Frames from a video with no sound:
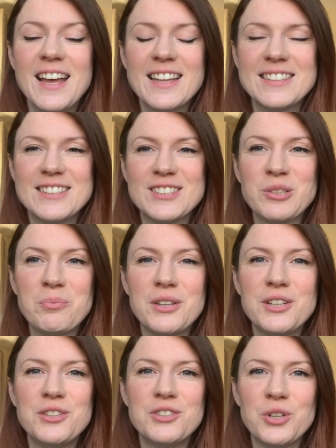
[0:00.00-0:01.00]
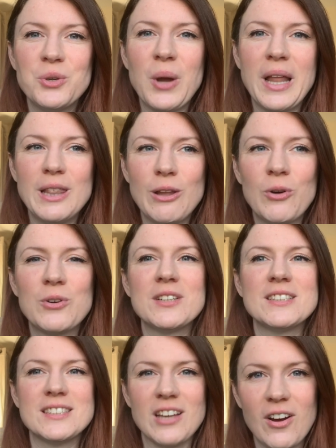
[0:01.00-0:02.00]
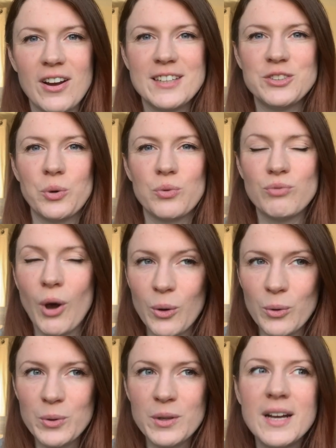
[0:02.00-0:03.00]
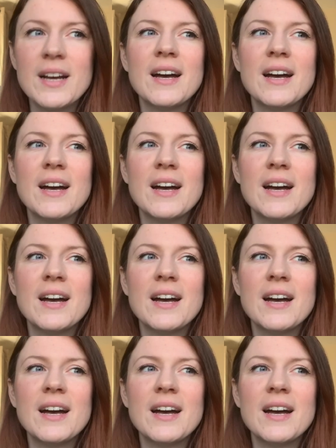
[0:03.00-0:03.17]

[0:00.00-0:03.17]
This is something you do alongside your role.